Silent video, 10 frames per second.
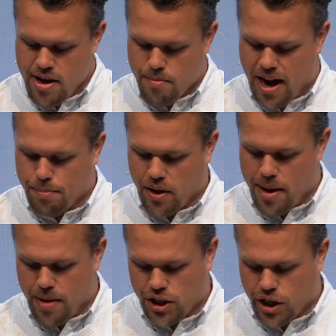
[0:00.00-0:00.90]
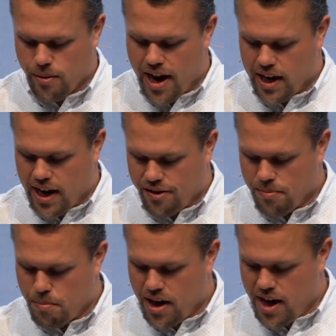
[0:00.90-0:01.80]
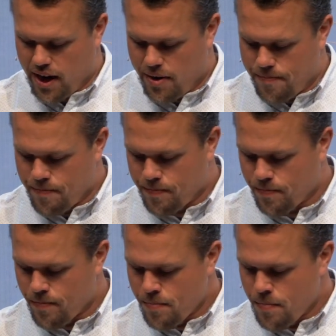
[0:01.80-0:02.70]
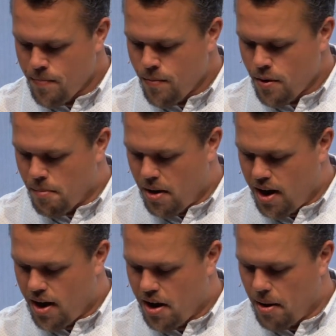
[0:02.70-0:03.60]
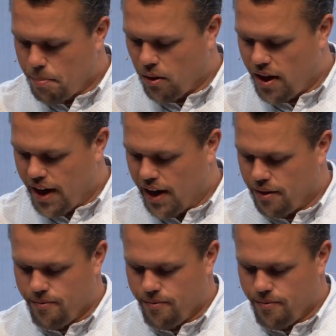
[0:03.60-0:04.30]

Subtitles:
My plan. Make sure you write it nice and big. My plan.